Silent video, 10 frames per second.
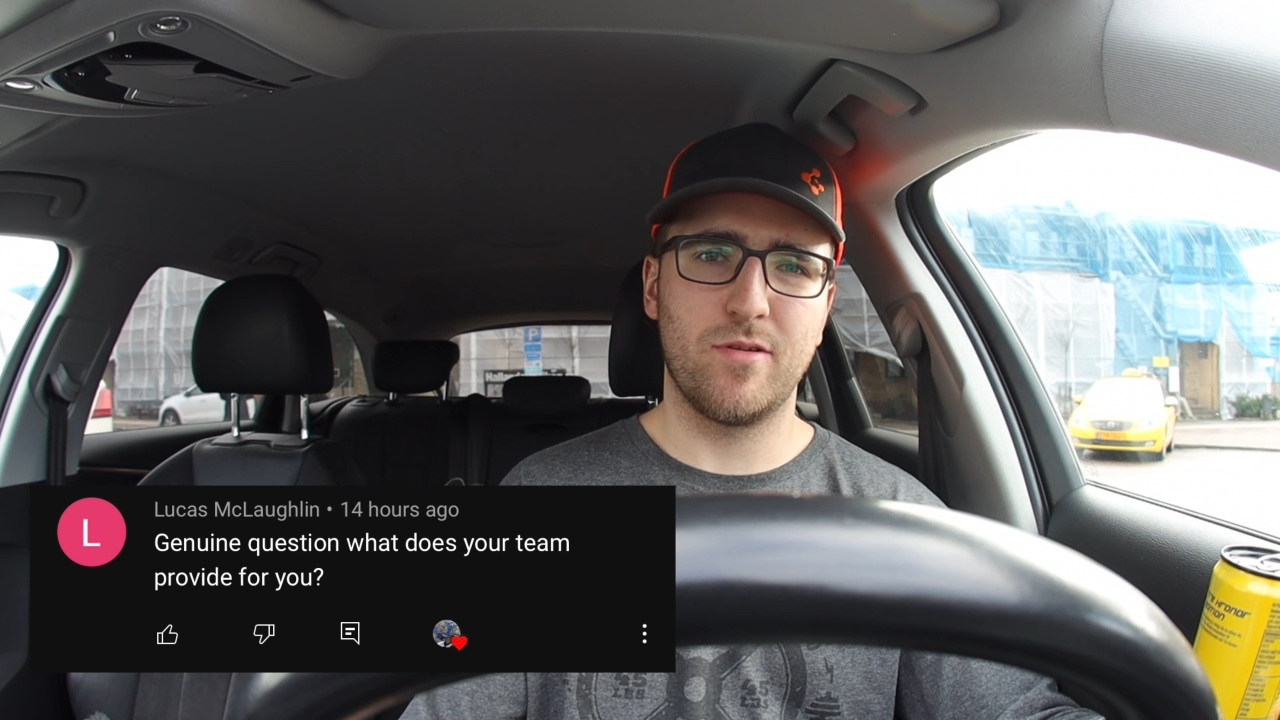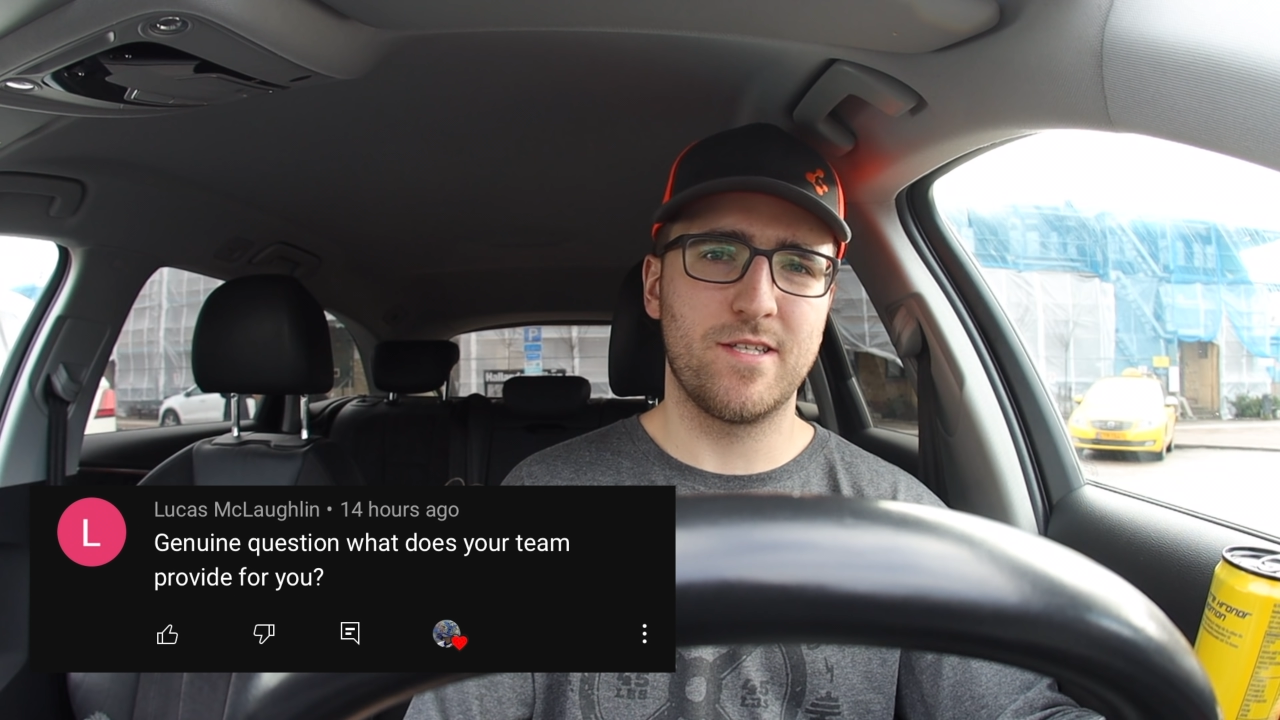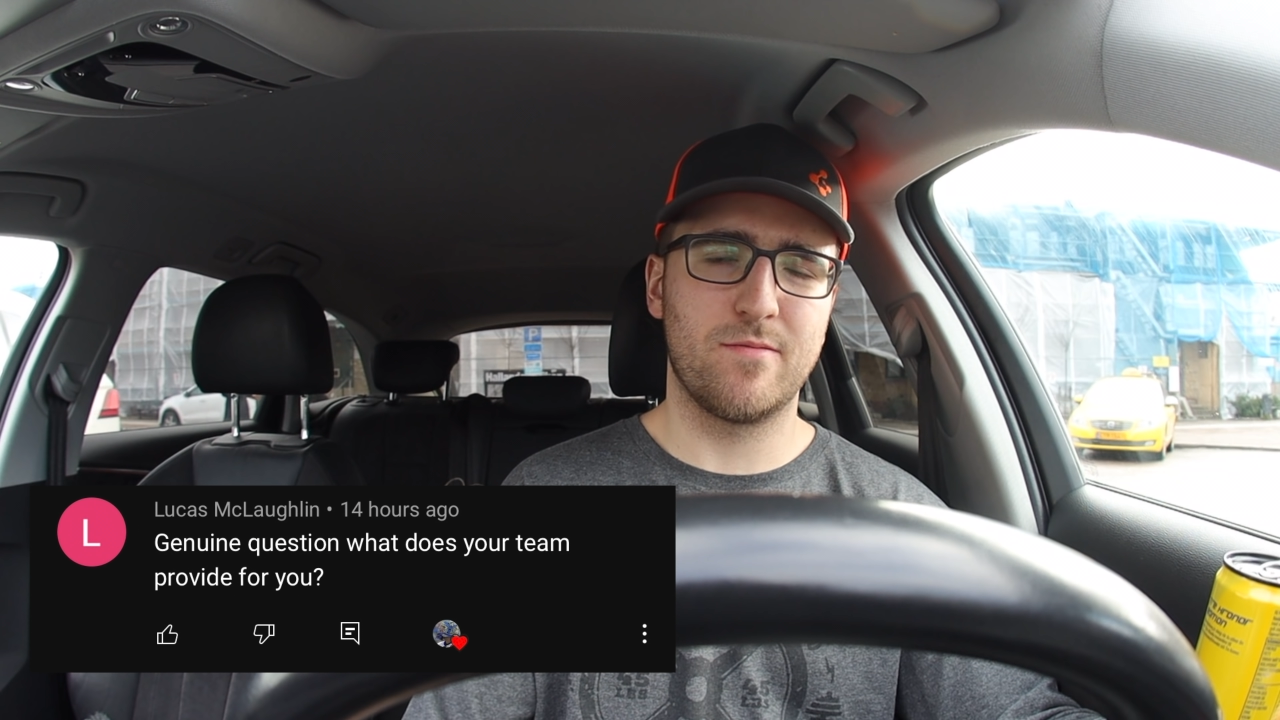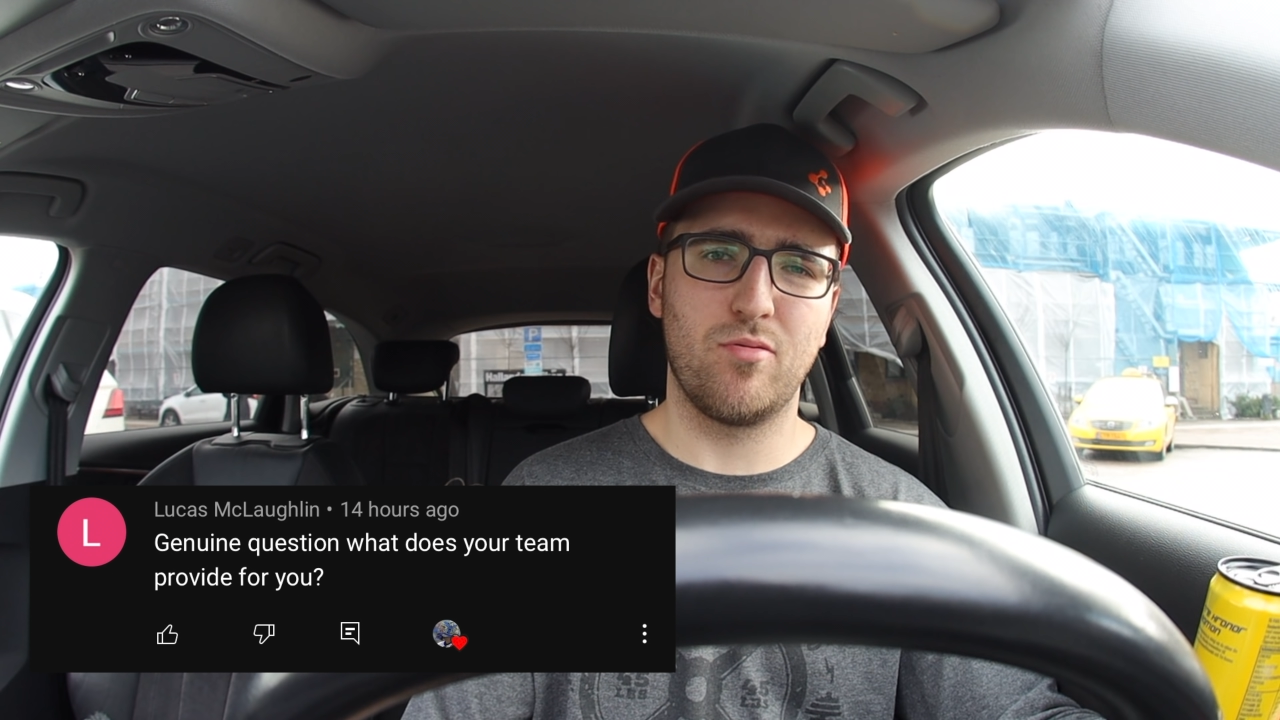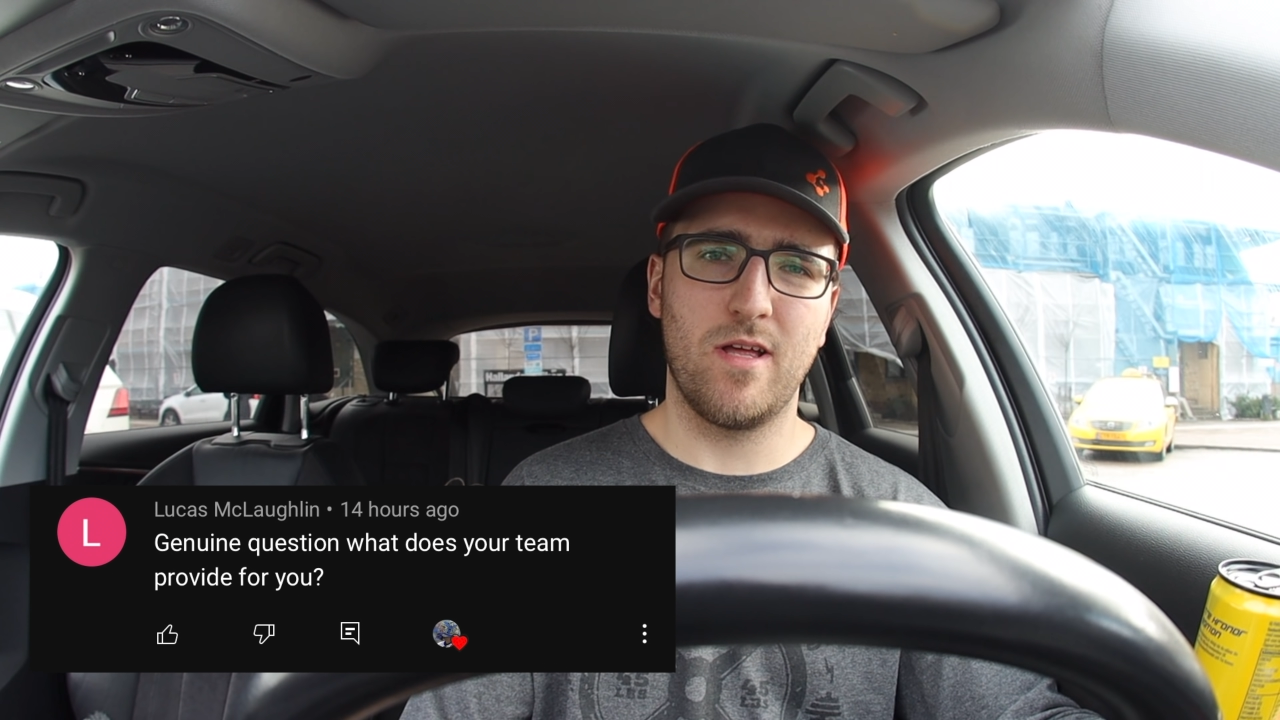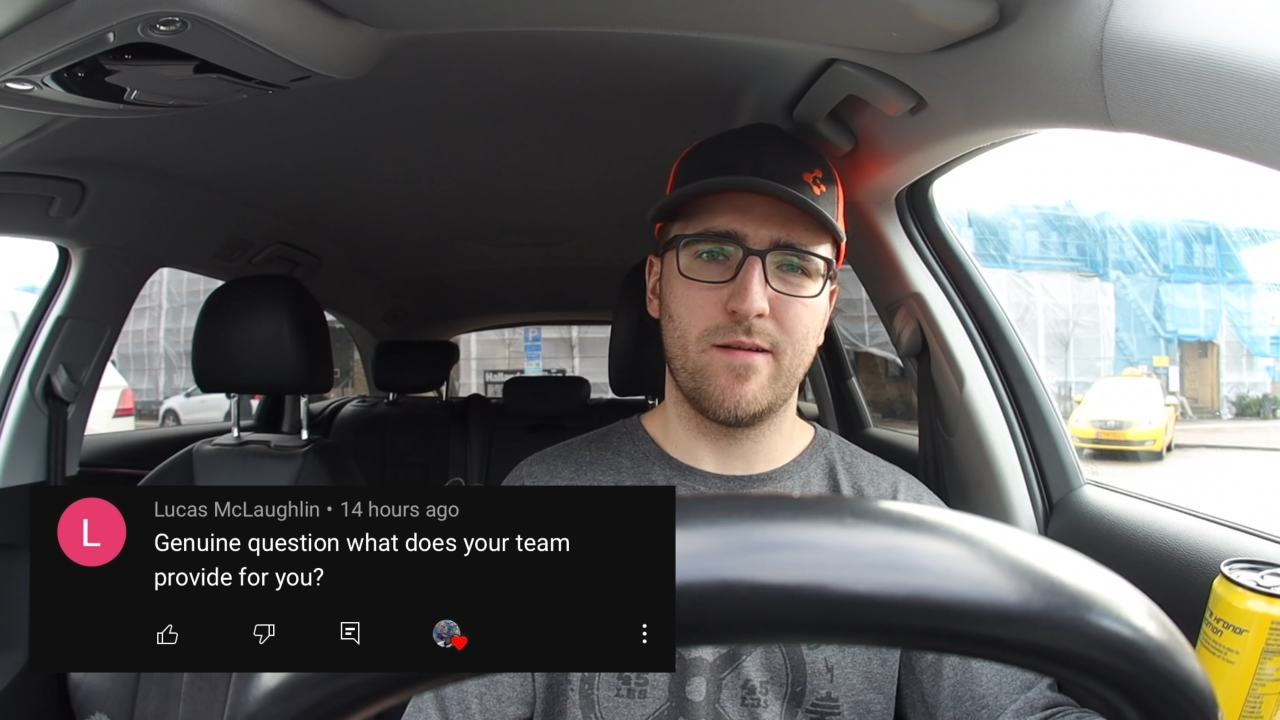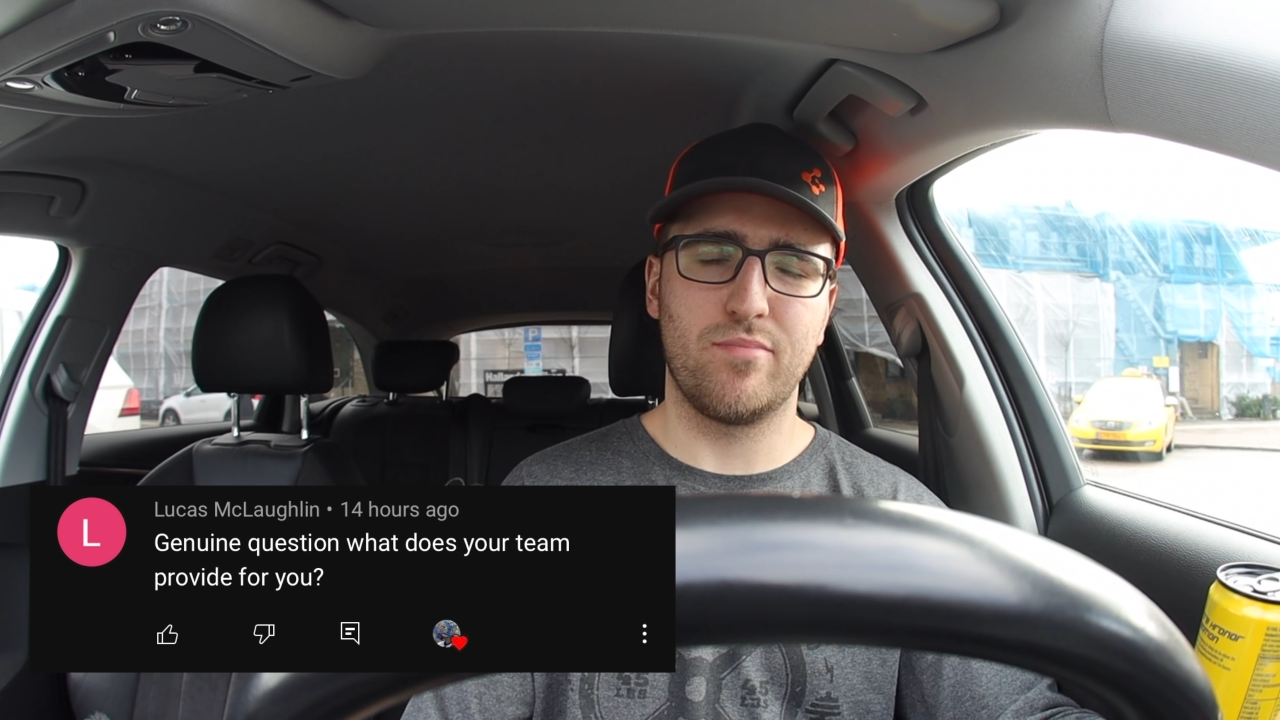place to play,